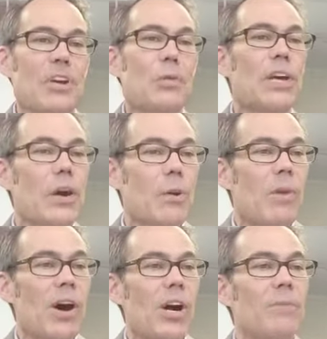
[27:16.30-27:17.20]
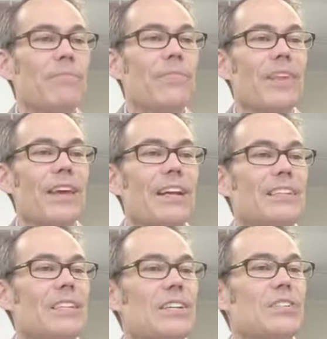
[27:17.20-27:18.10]
We owe him all, and he
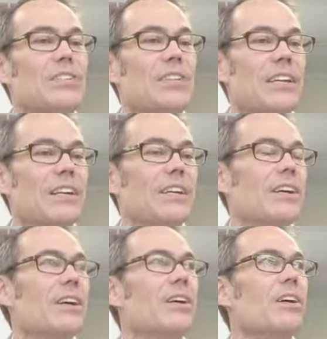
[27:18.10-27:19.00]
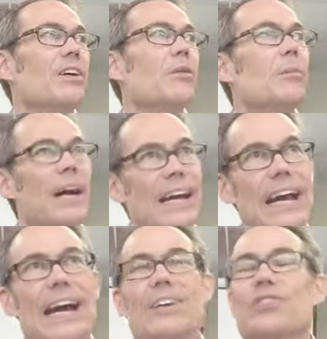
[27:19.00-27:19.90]
tells us here, my
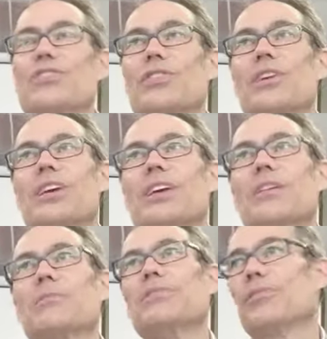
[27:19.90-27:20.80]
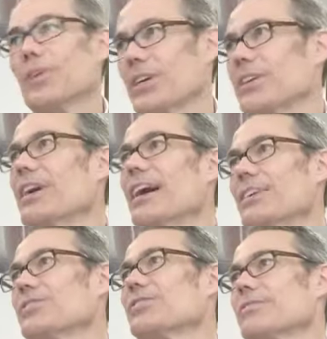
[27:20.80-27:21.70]
house before your
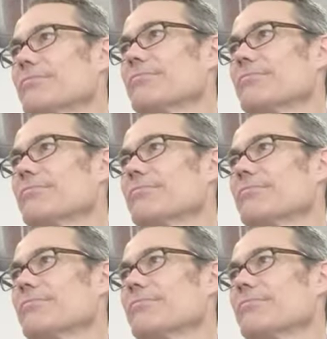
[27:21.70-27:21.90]
house.